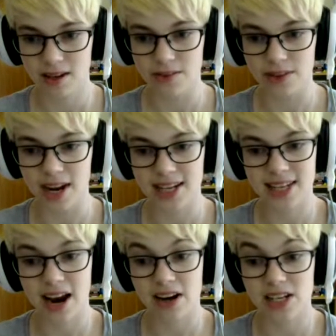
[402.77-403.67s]
The next
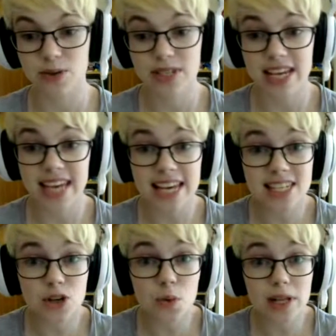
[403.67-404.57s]
character you say yes
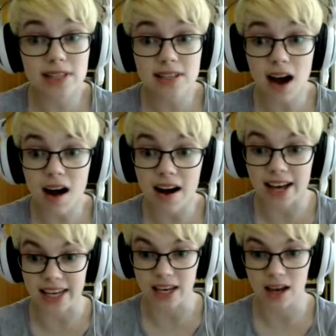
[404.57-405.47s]
to will
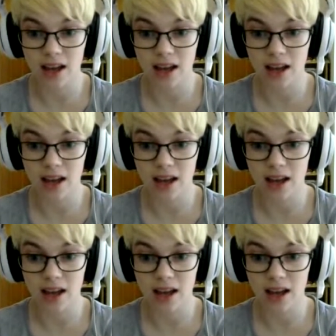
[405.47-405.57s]
die!